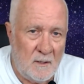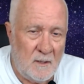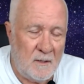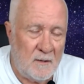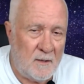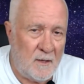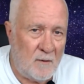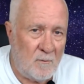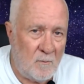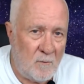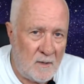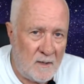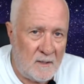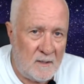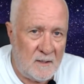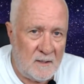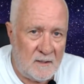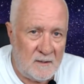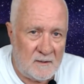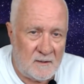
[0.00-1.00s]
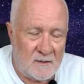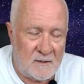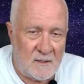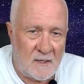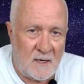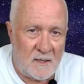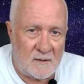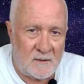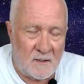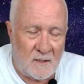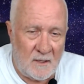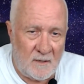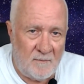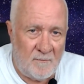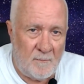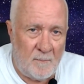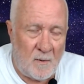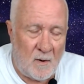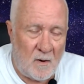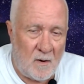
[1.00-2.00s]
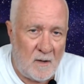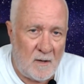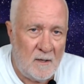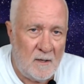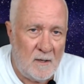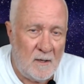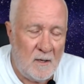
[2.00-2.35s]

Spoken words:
that we need to start to live by,